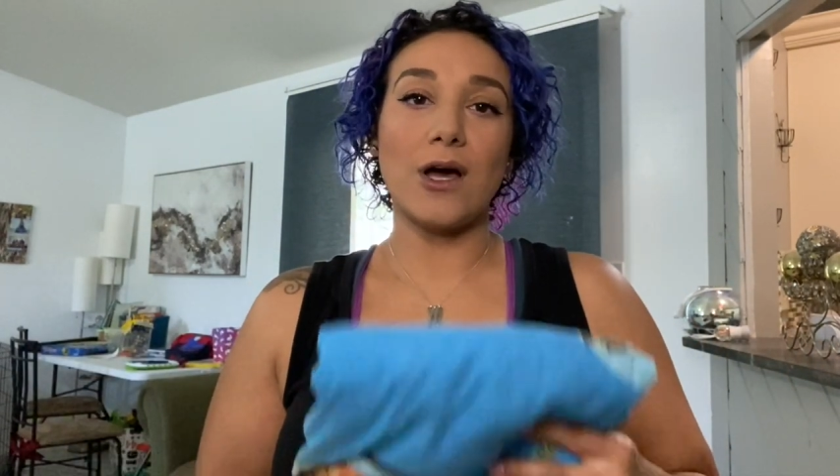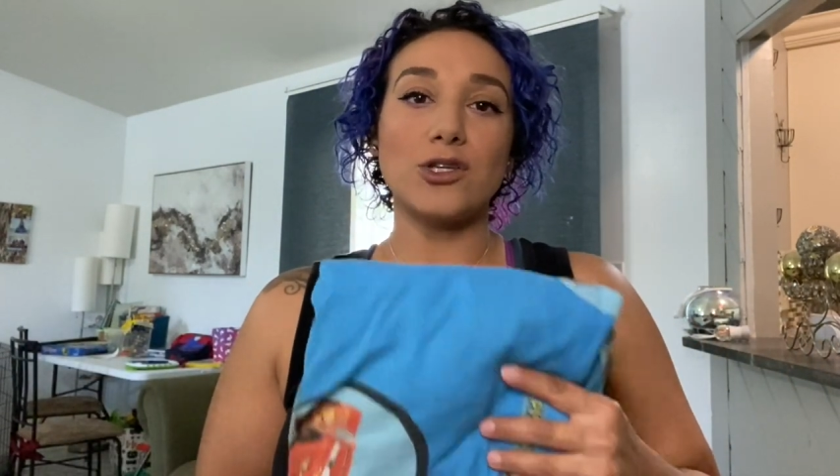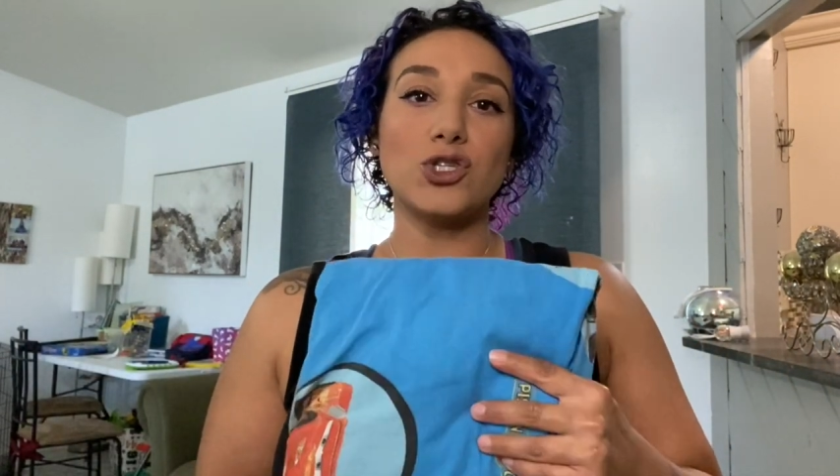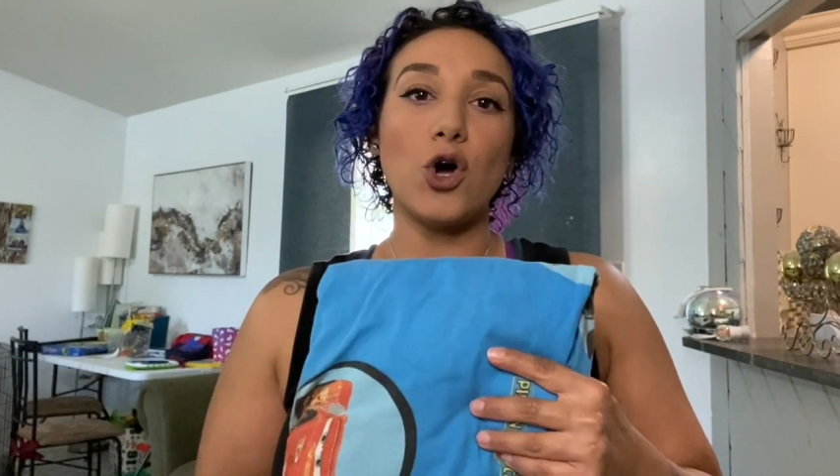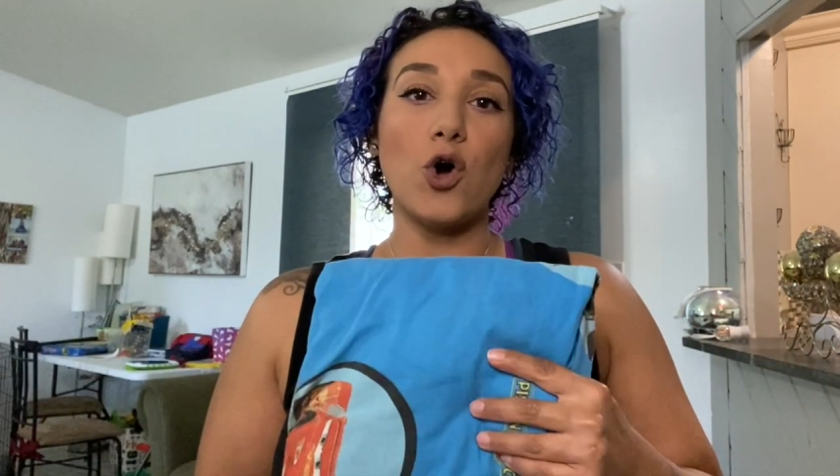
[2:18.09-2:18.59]

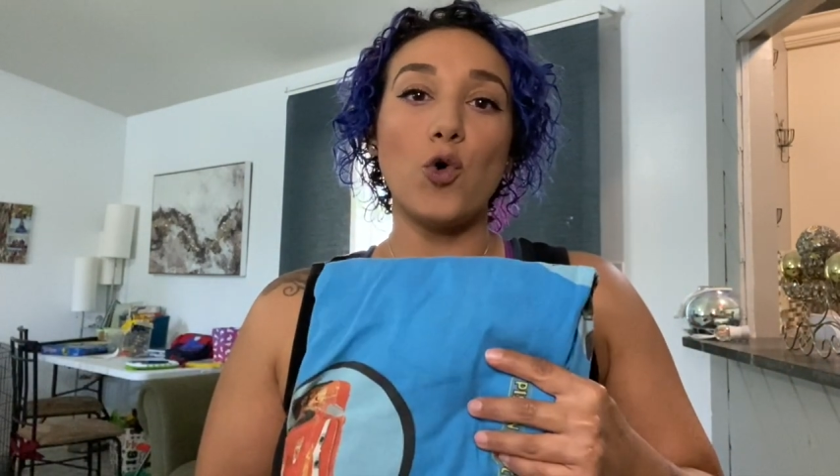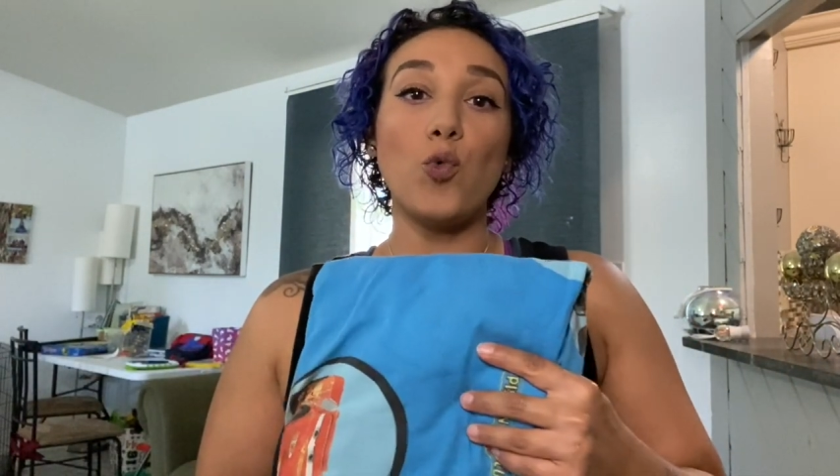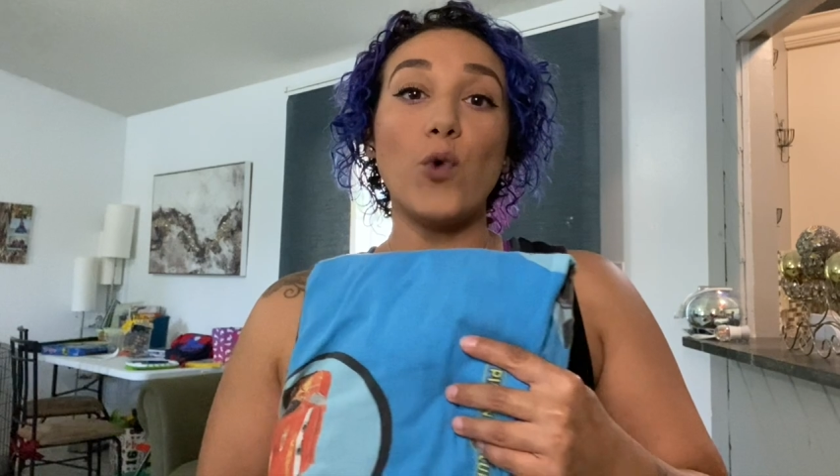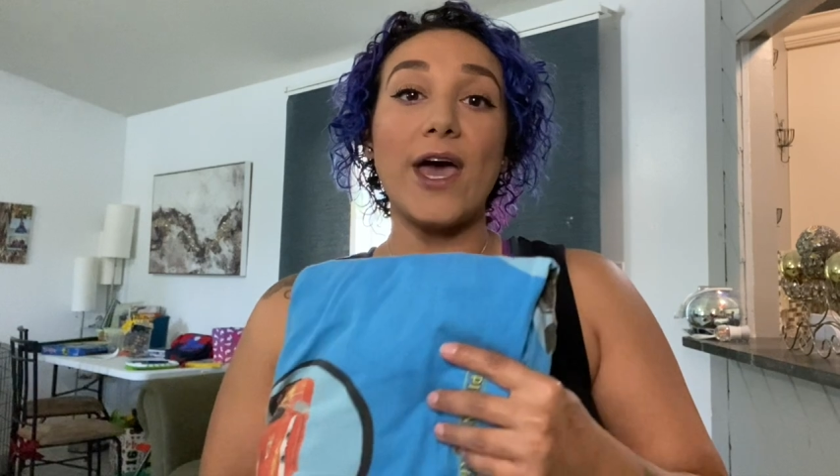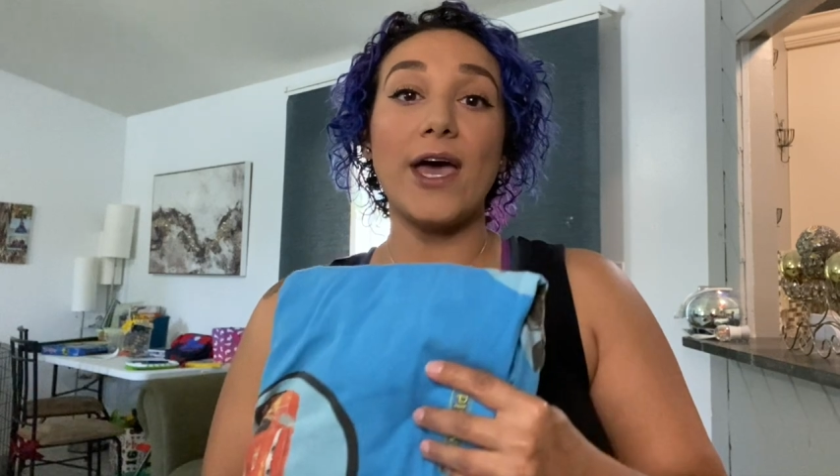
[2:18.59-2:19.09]
So
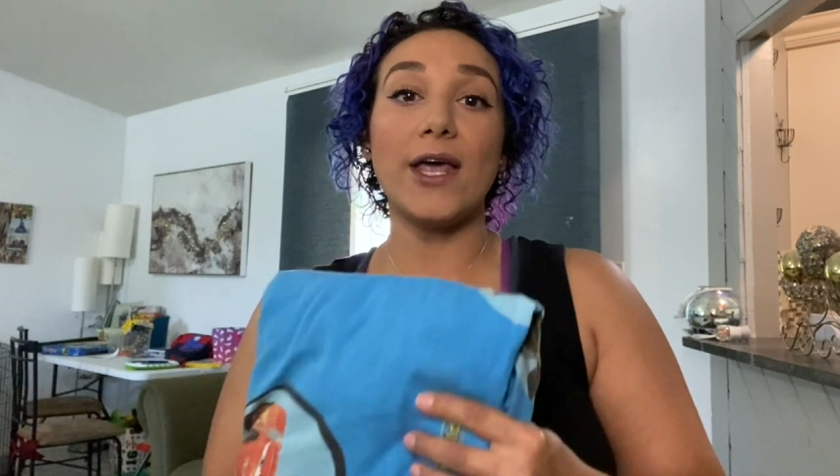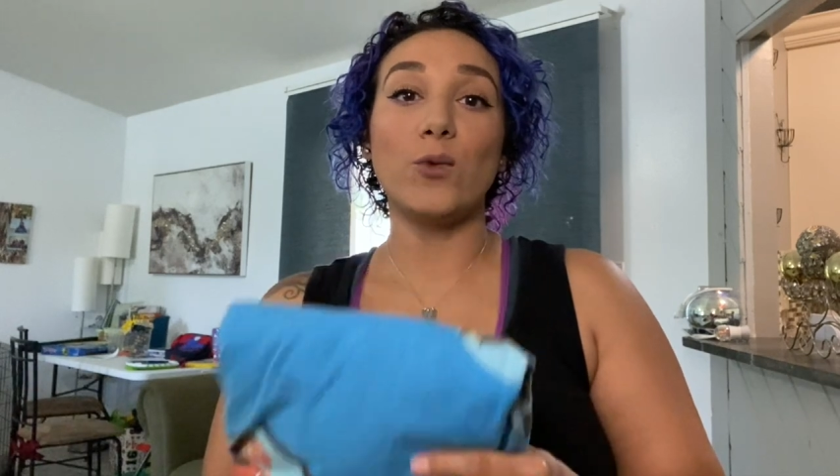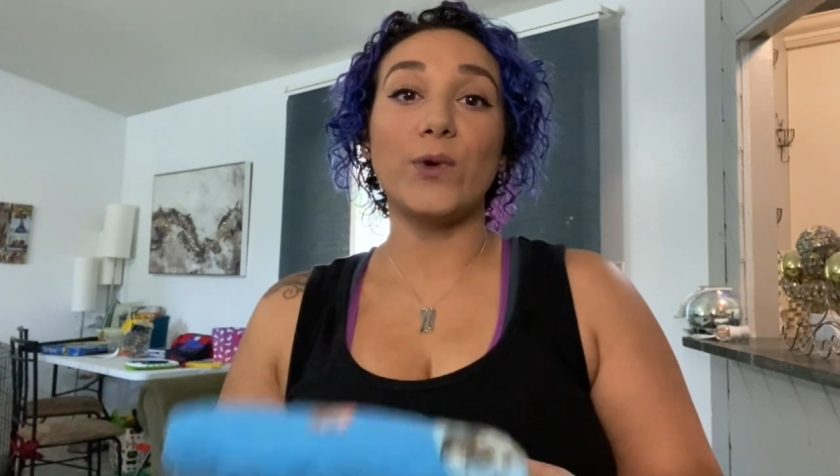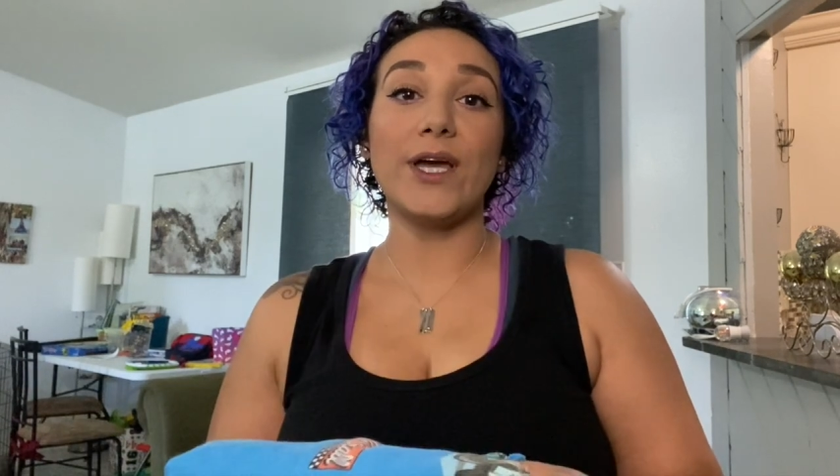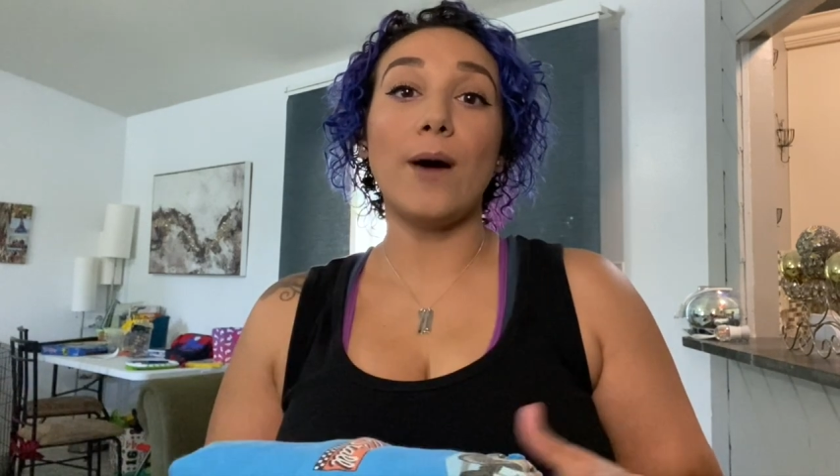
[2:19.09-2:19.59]

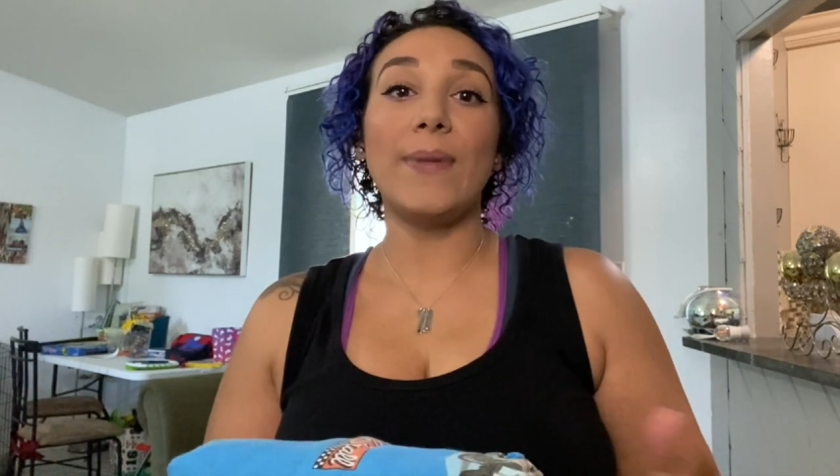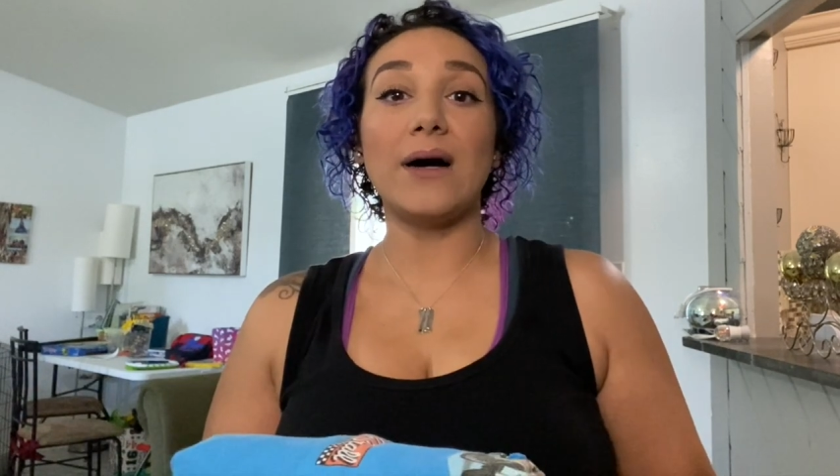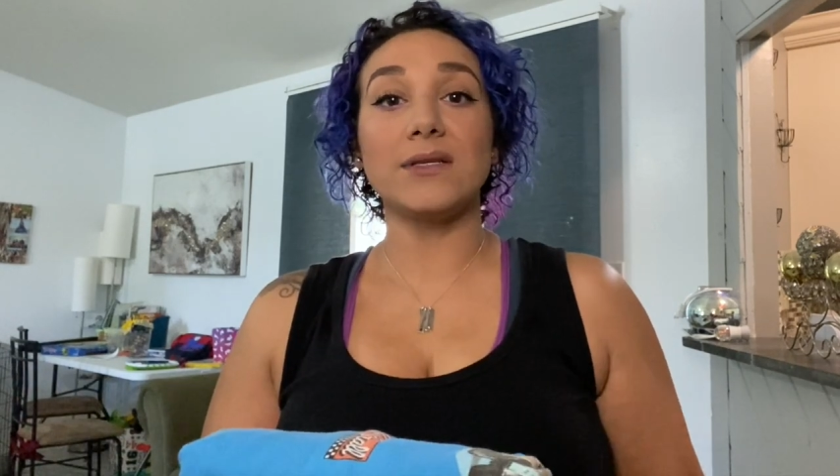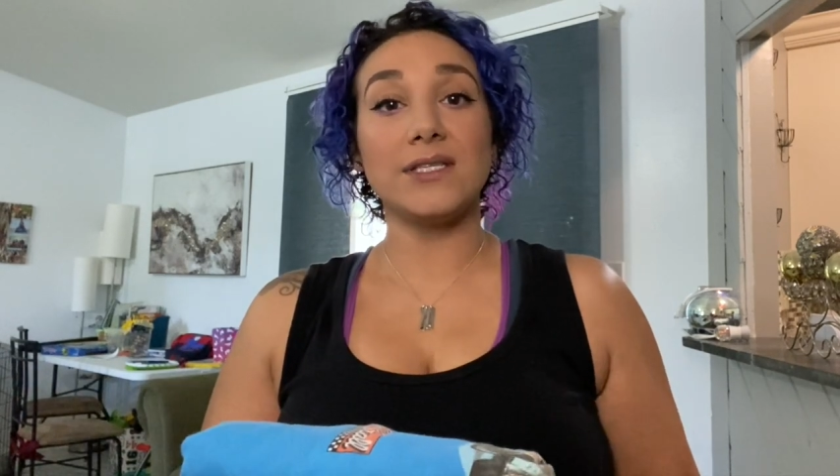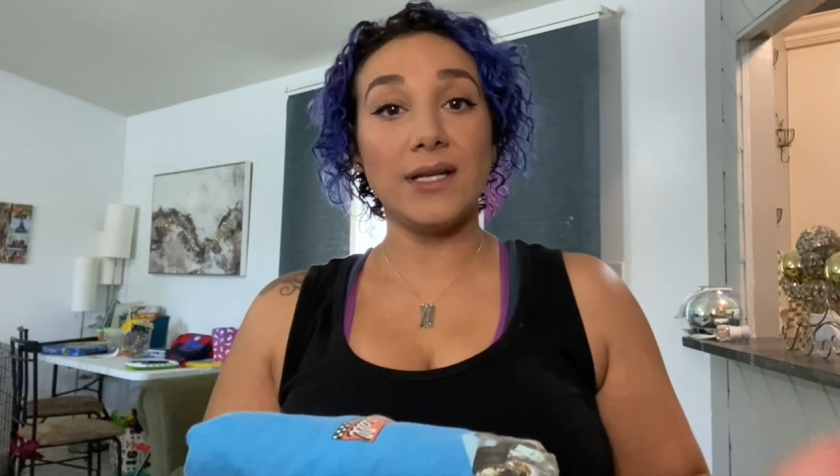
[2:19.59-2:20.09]
when we
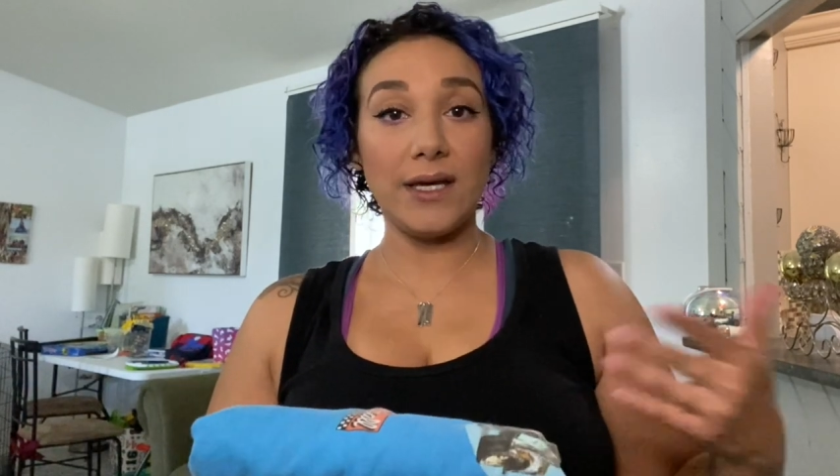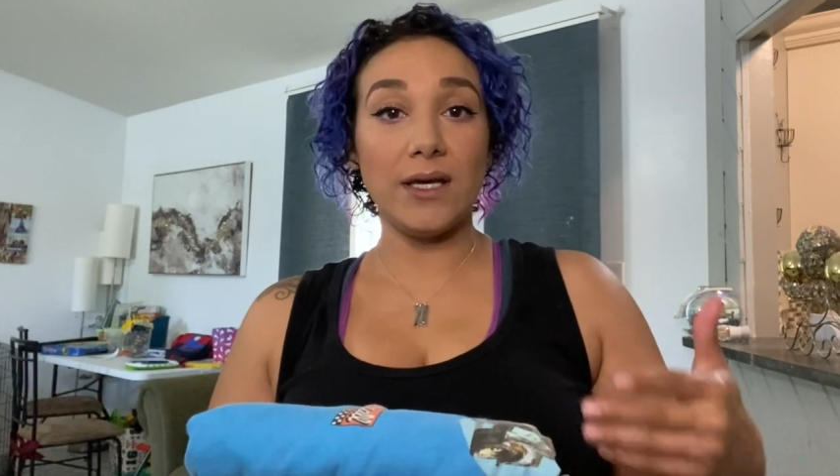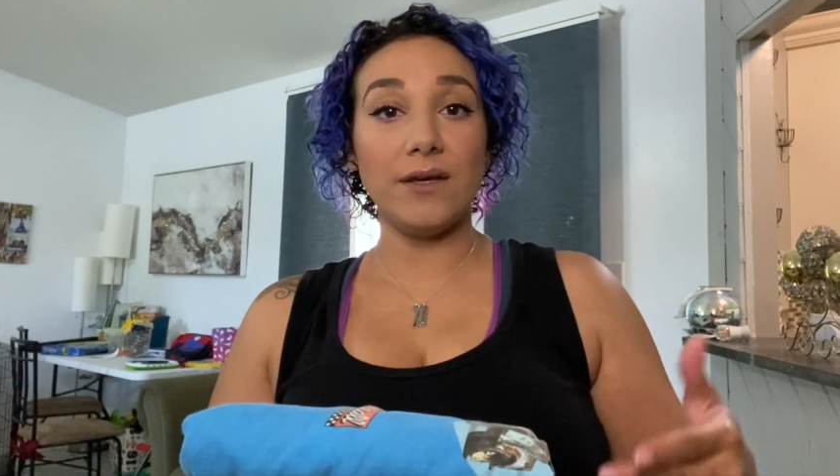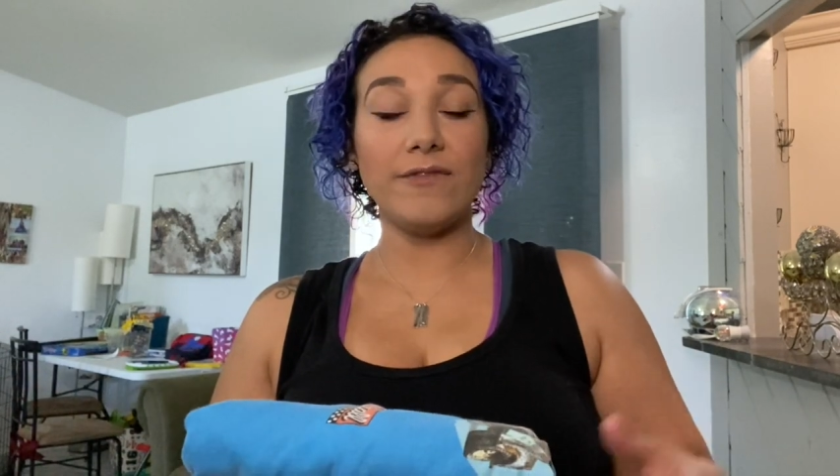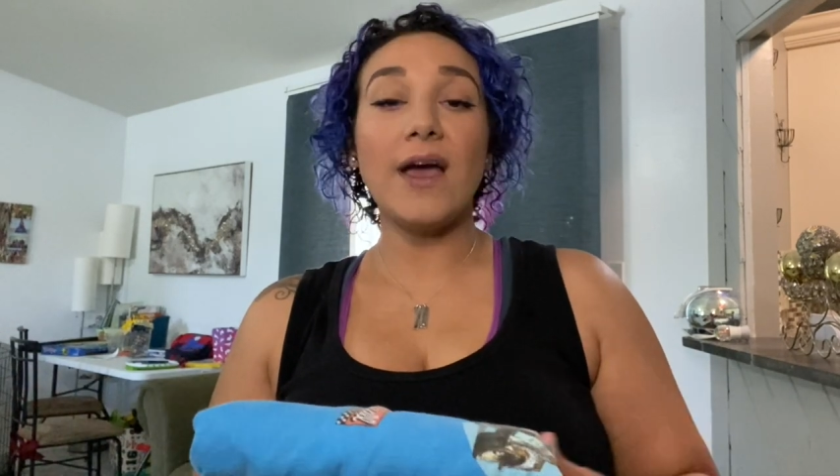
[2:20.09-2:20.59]
about to
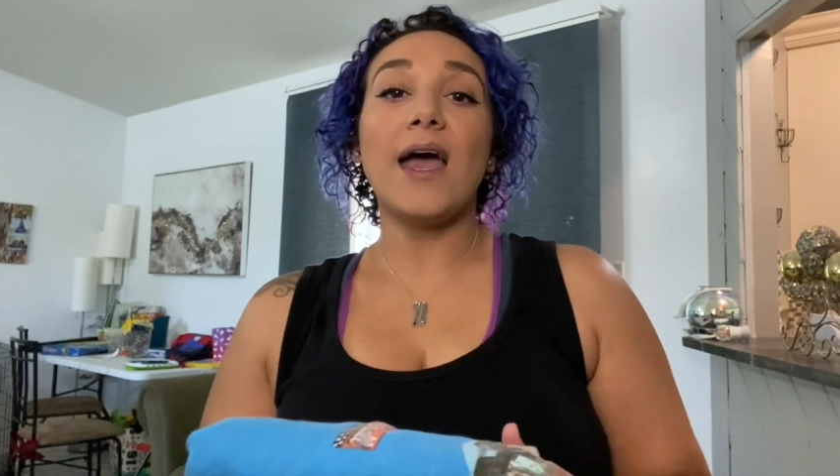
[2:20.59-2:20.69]
leave,